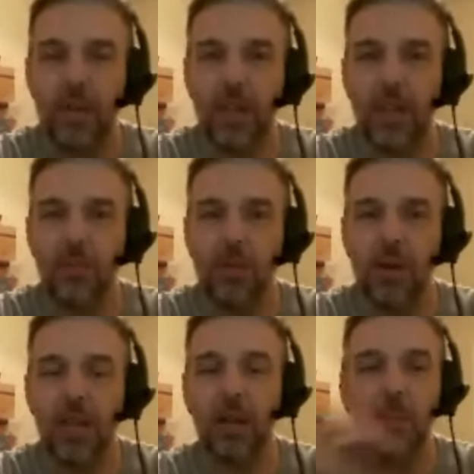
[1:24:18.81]
Bricklink
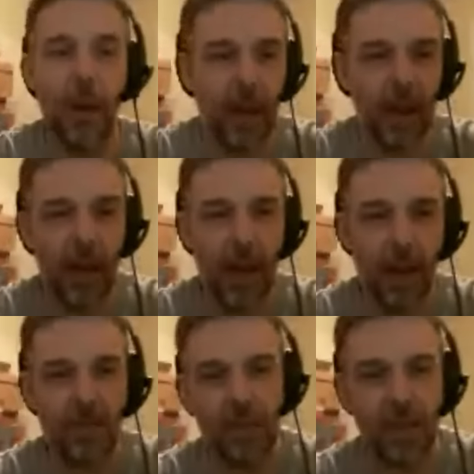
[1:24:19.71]
and bought a little
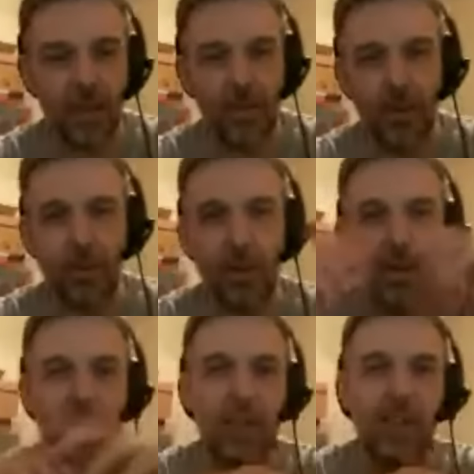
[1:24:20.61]
pirate hat for
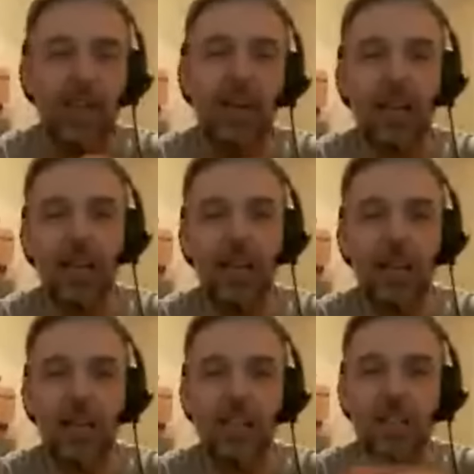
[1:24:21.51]
Deadpool and a
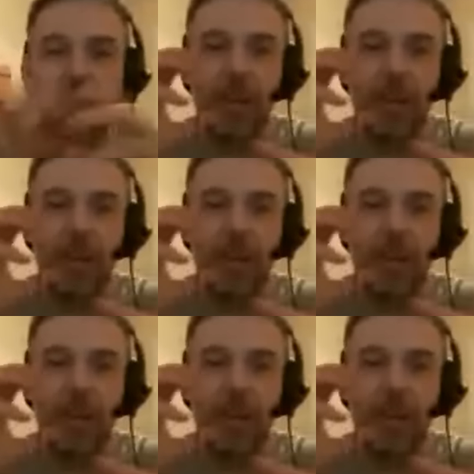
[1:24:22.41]
little